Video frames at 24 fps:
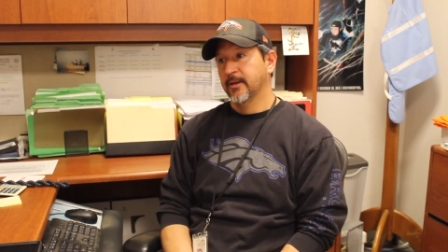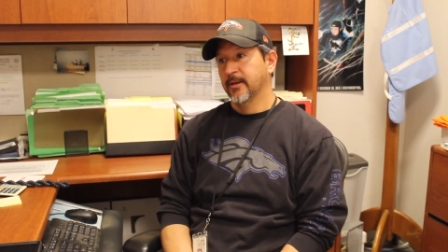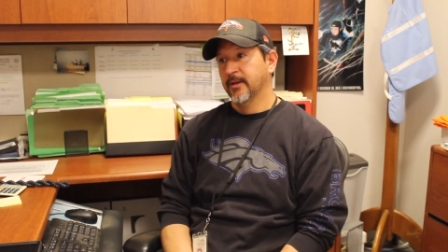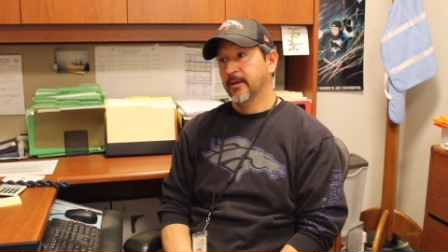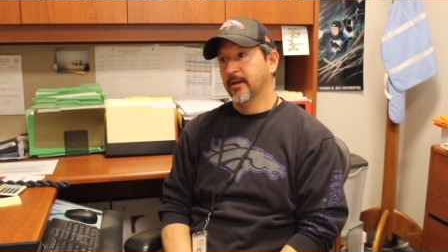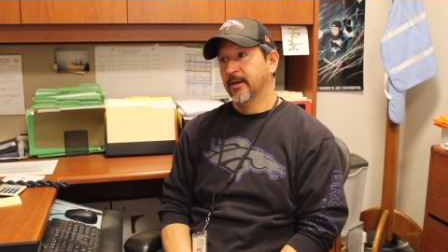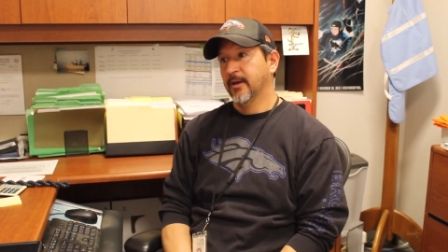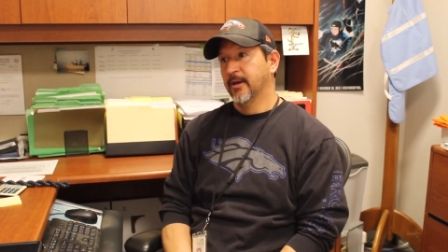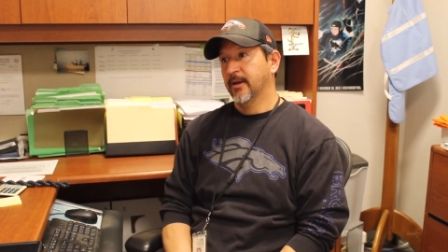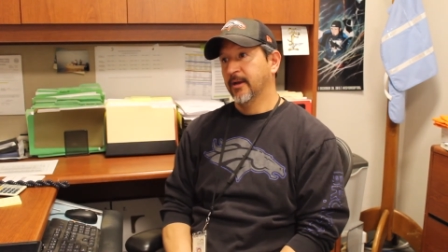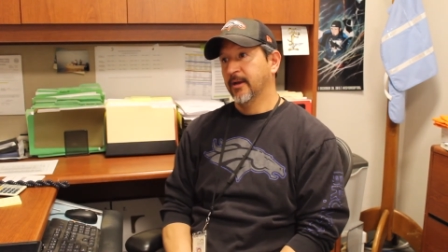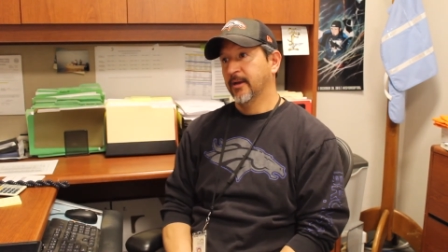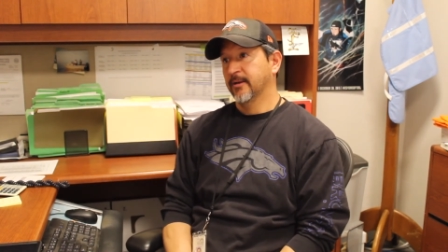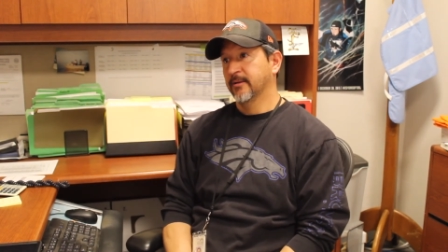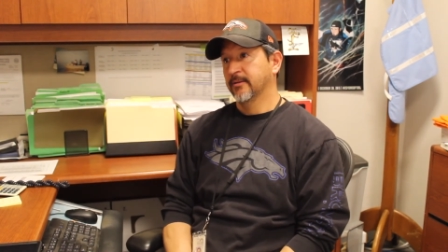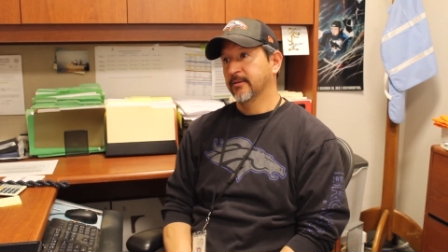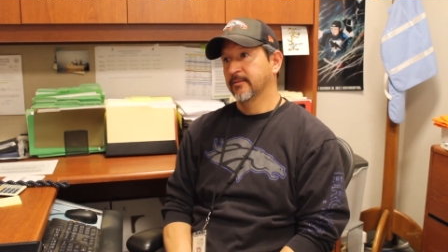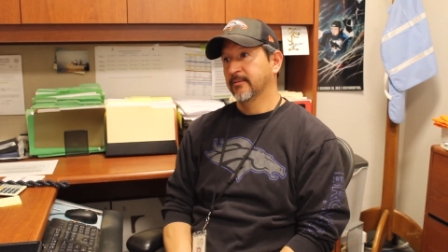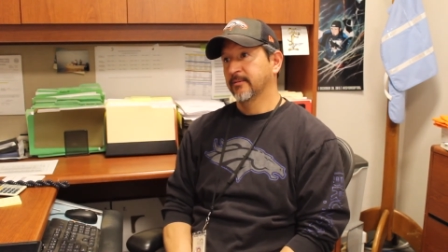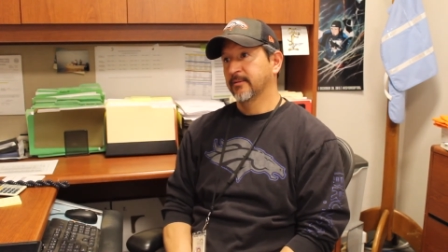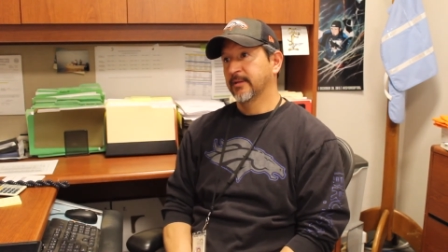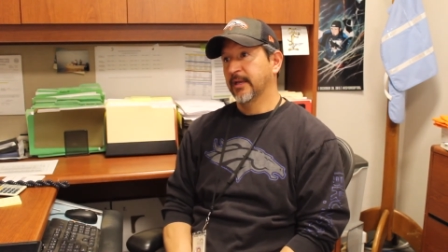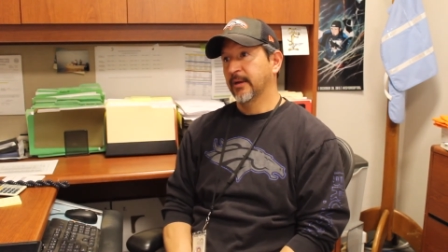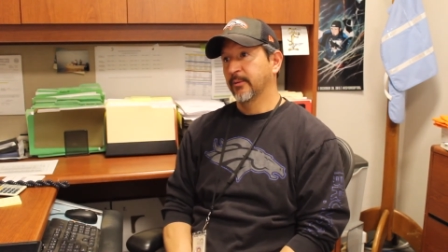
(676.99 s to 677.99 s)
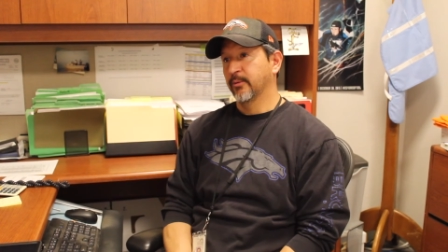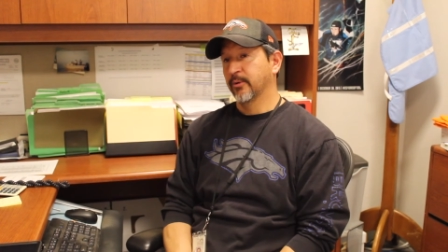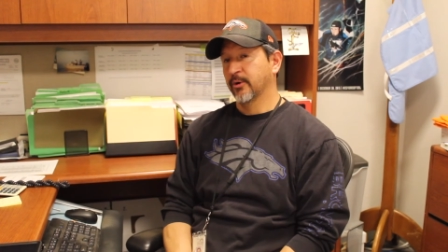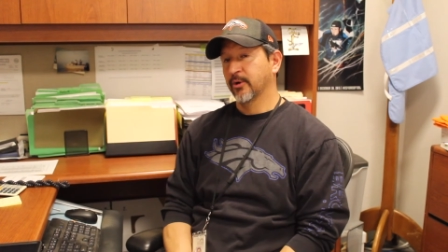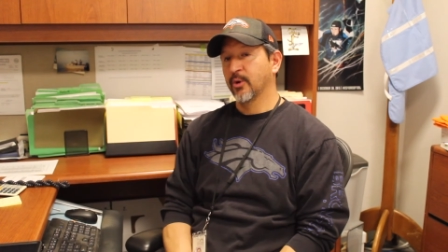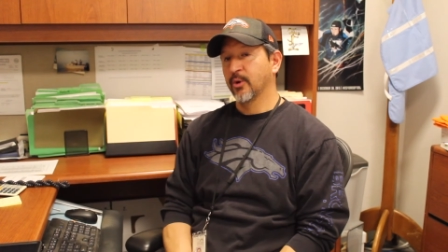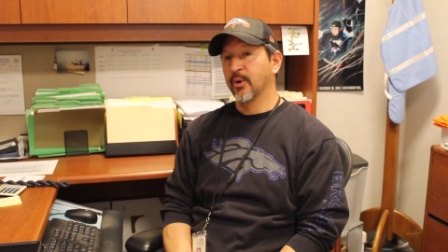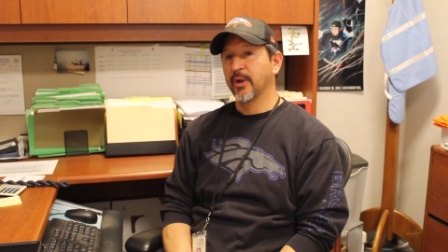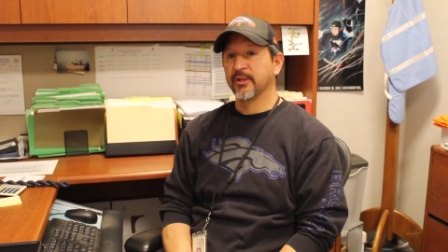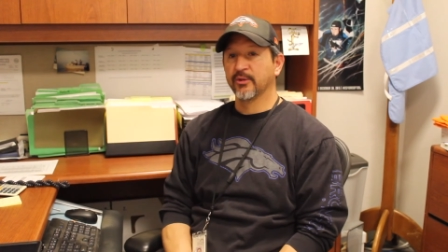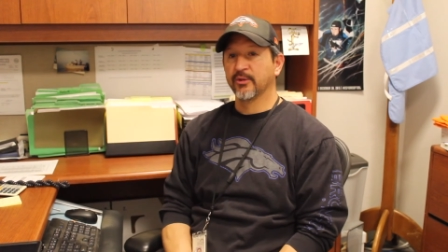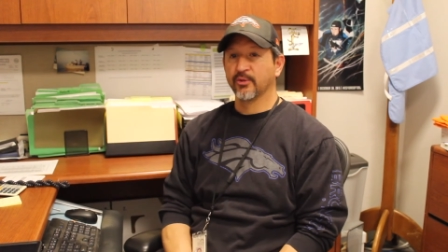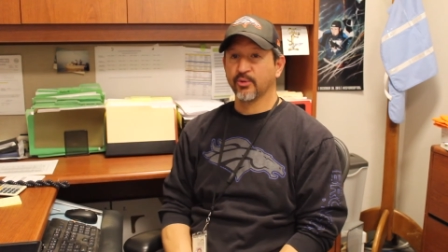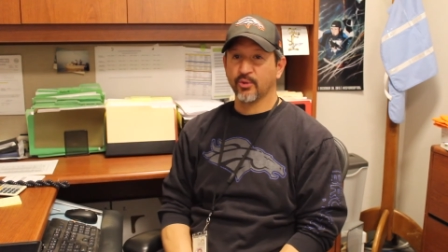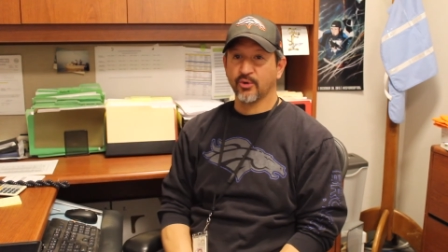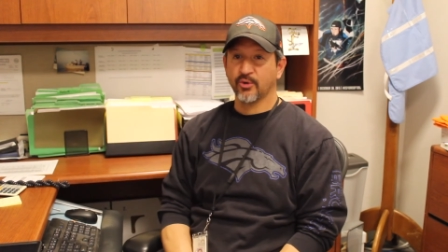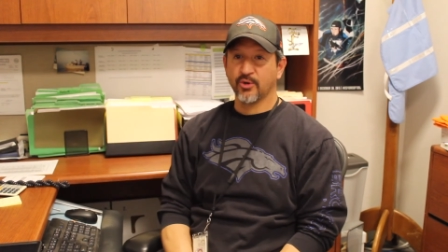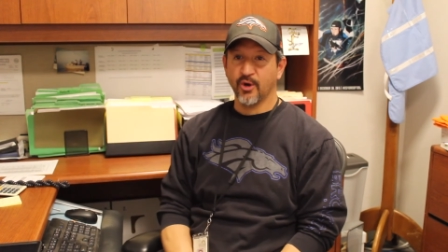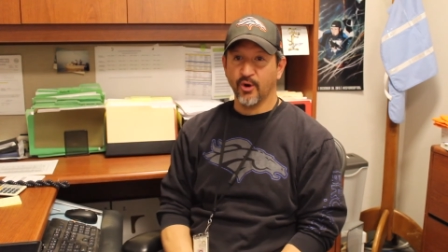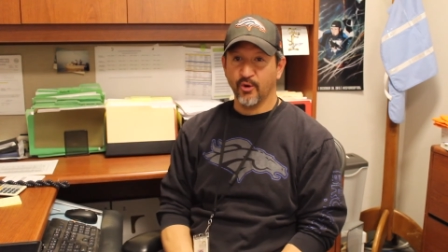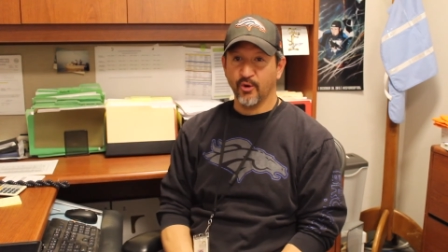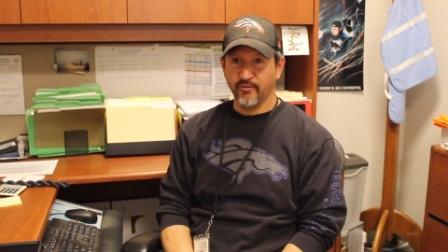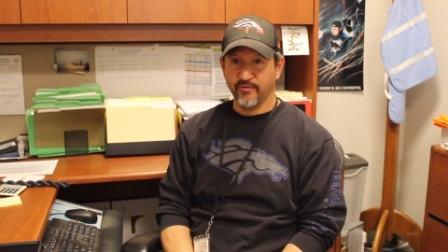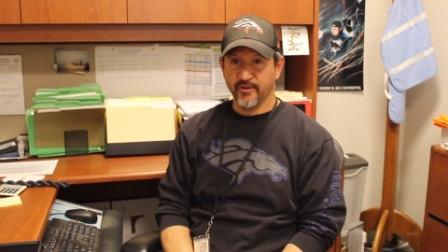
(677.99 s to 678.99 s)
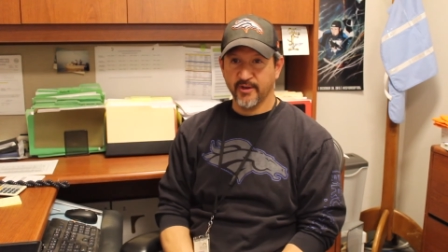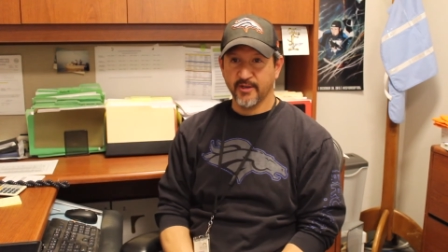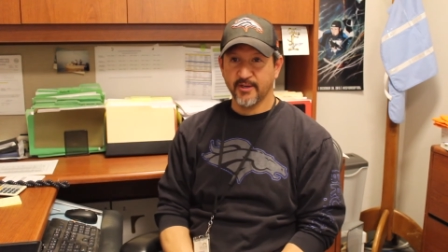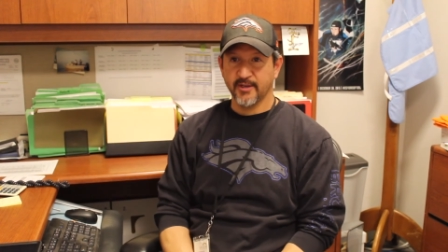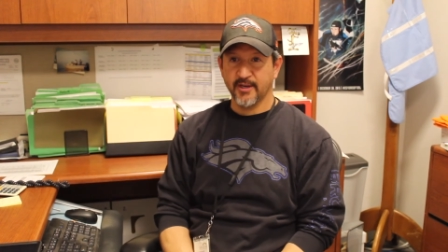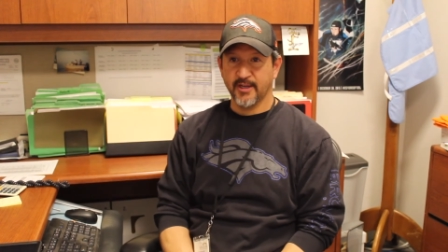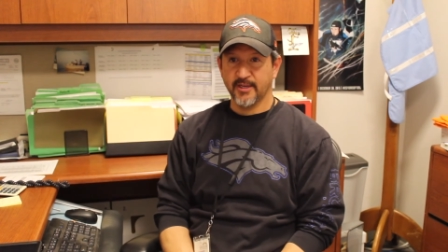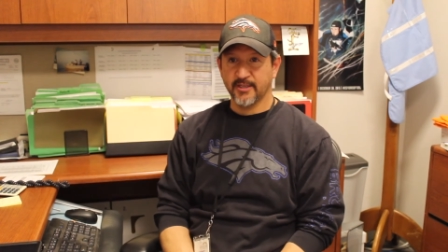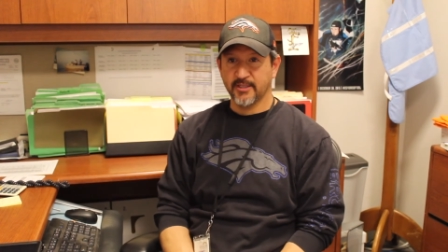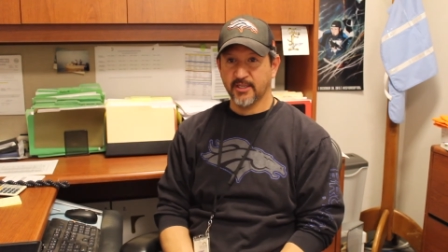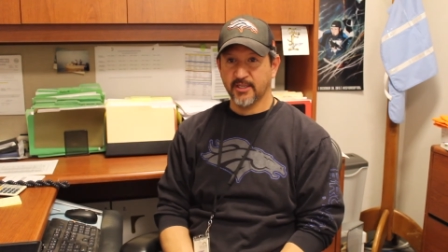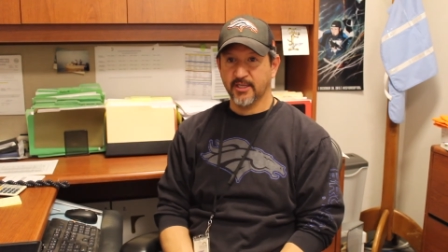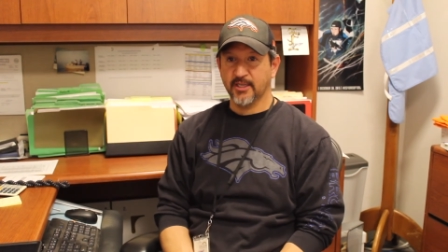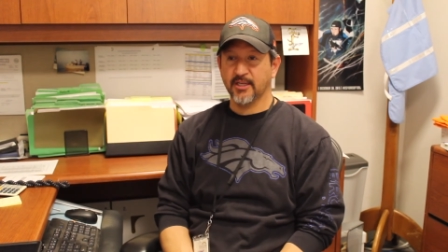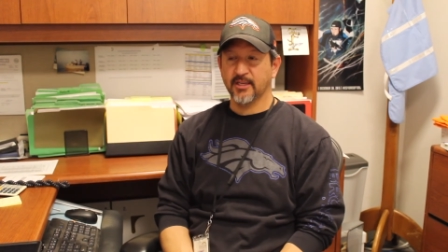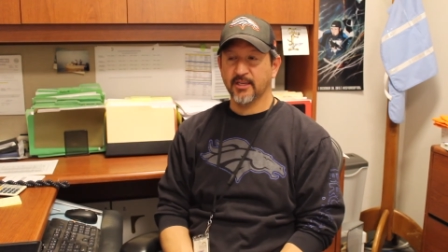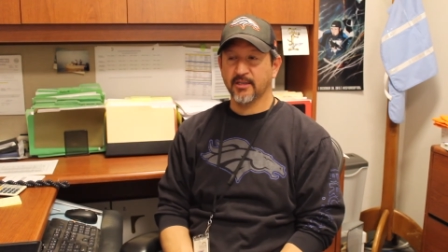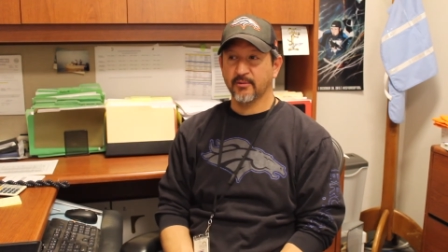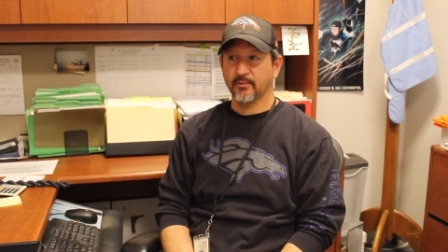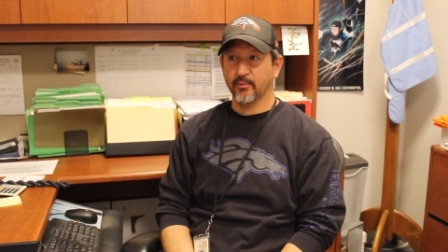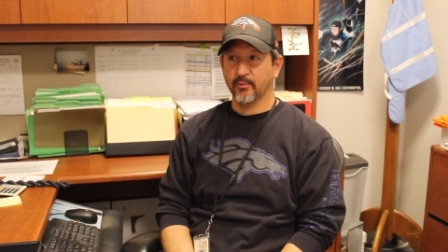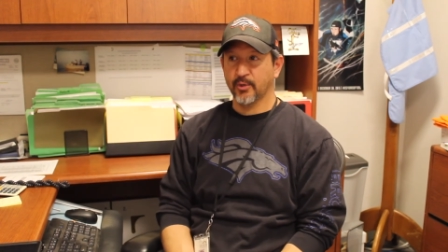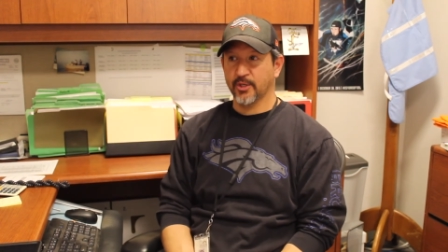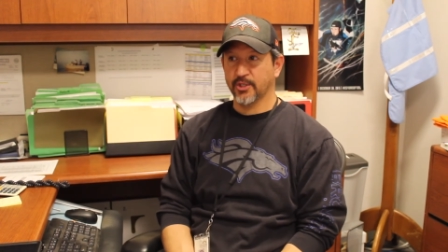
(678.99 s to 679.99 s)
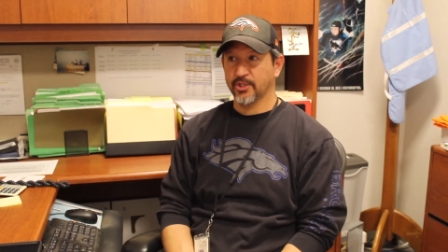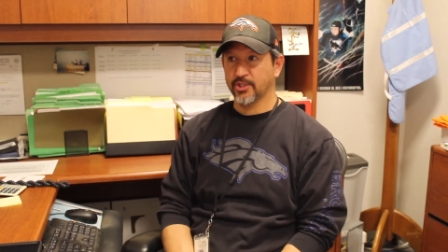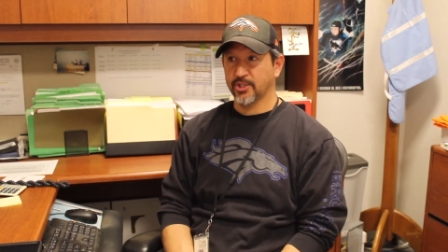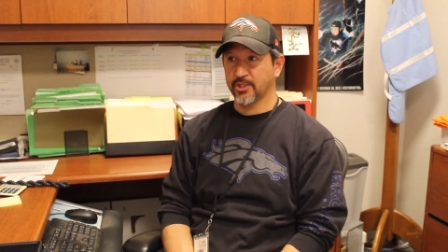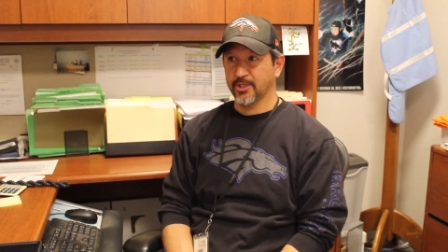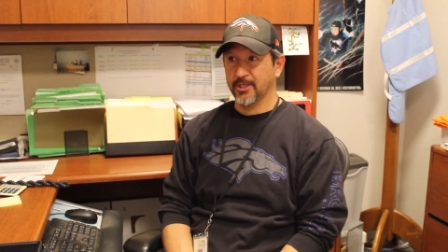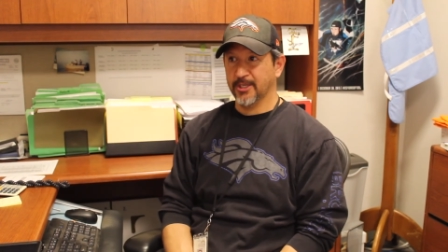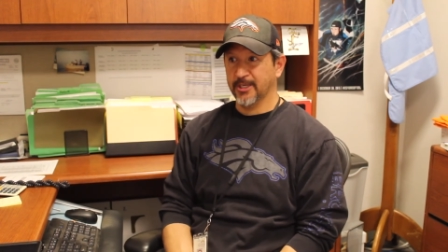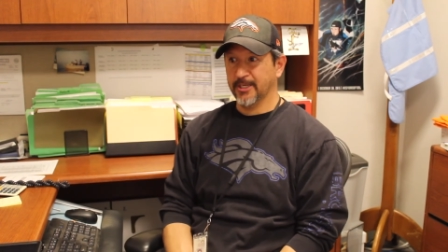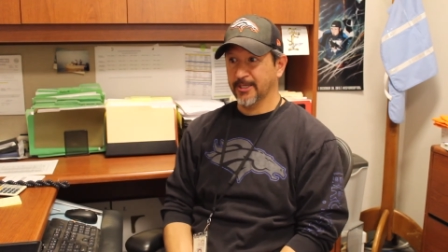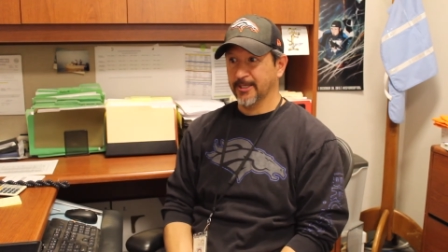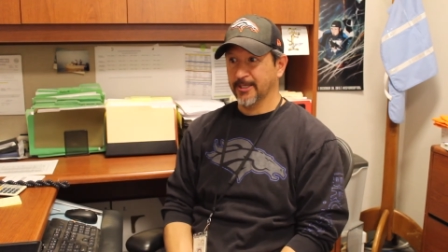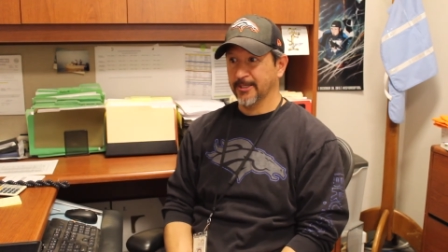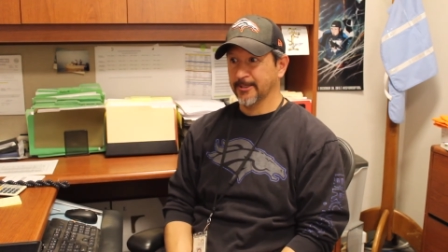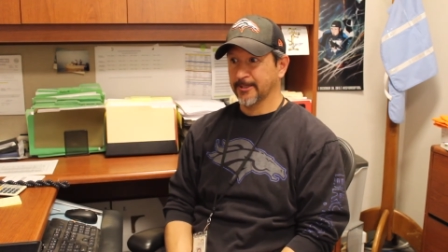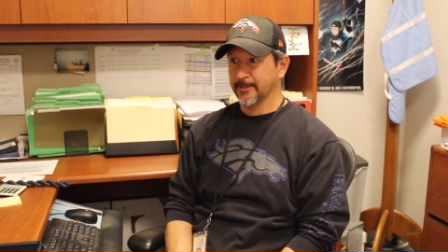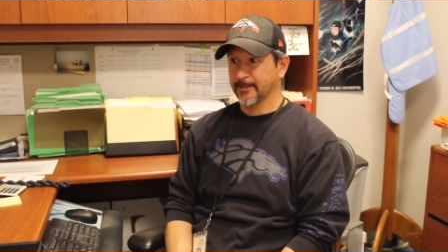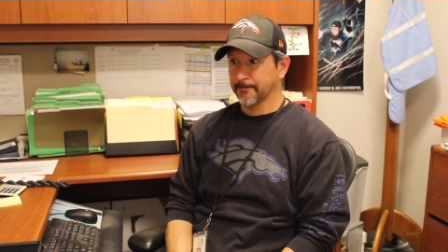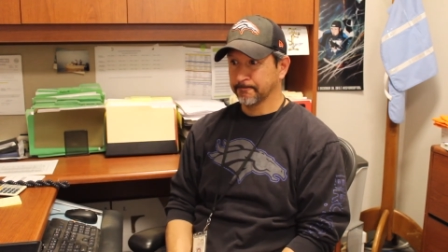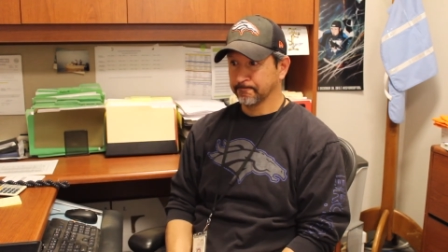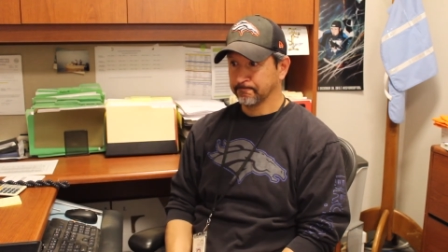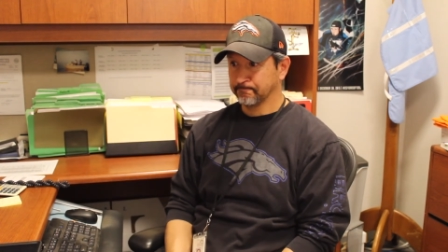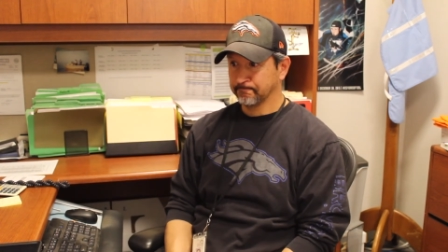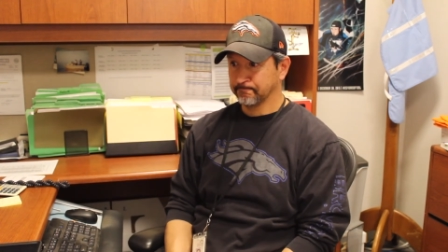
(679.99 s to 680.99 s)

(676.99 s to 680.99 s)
uh, that we're going through, COVID-19, which is